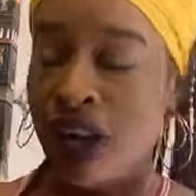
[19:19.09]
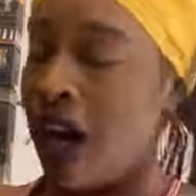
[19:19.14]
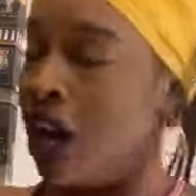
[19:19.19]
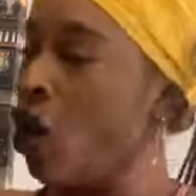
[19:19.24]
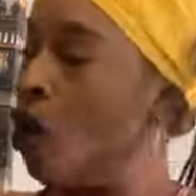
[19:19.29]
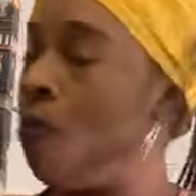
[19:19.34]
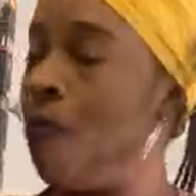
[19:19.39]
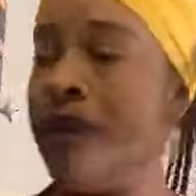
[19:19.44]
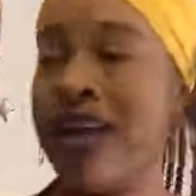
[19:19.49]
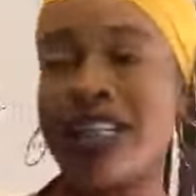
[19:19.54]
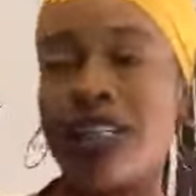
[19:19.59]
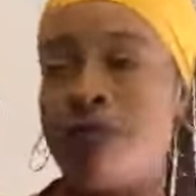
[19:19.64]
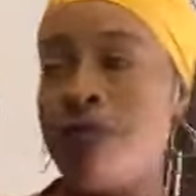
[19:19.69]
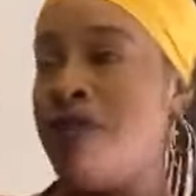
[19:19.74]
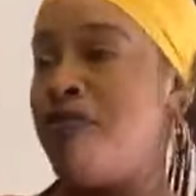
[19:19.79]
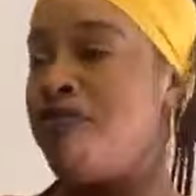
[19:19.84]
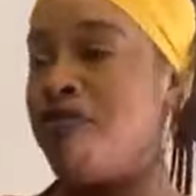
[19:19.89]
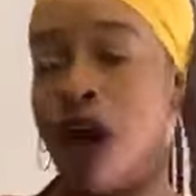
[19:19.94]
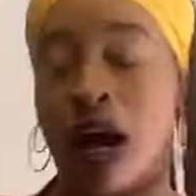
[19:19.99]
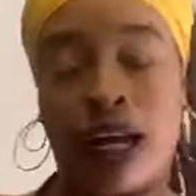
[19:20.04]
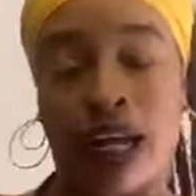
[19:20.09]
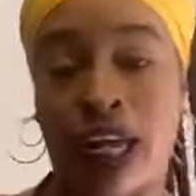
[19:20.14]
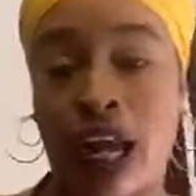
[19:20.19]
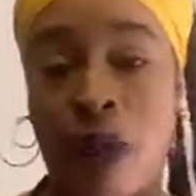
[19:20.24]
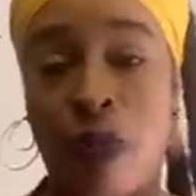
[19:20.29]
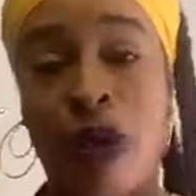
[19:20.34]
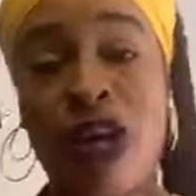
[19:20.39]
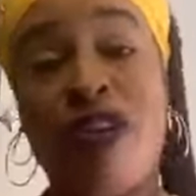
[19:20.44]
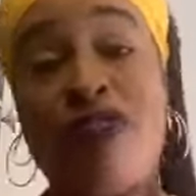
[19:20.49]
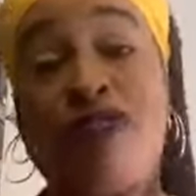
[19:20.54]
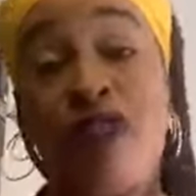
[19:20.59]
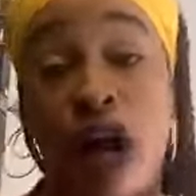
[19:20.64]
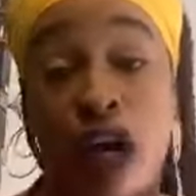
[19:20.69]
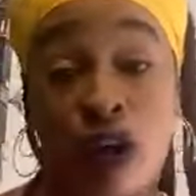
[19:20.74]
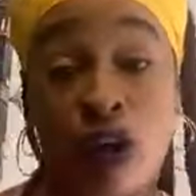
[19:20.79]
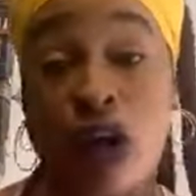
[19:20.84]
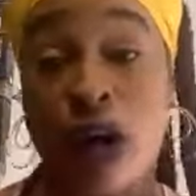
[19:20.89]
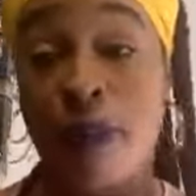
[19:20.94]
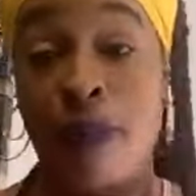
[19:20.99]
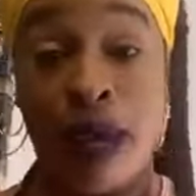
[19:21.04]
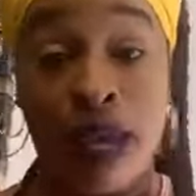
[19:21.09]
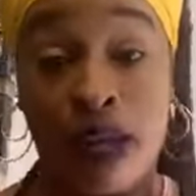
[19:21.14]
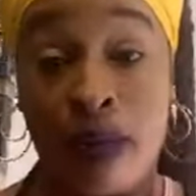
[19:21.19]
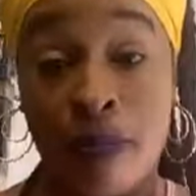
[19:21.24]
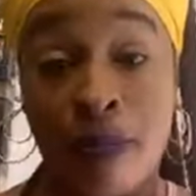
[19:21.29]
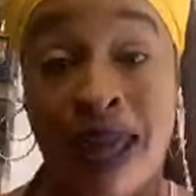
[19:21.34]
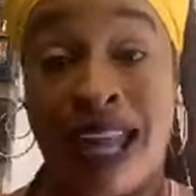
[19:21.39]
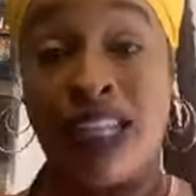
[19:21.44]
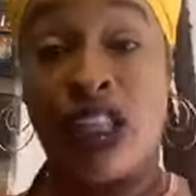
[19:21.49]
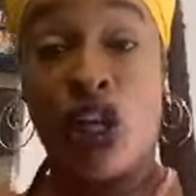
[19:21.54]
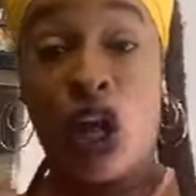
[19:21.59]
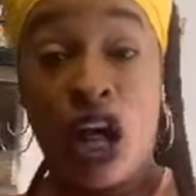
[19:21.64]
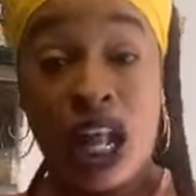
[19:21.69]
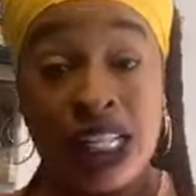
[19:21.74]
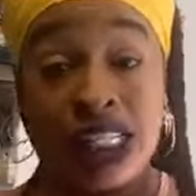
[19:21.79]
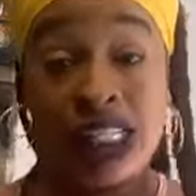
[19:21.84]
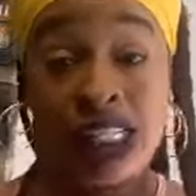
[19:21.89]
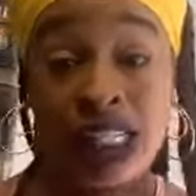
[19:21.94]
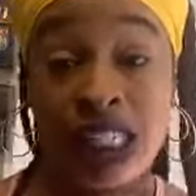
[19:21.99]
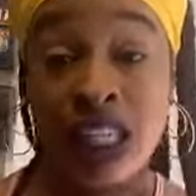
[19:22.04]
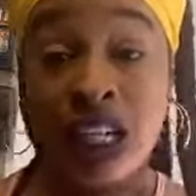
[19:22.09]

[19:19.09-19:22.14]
Girl, don't mix me fucking up. What the fuck you can beat? Mentos?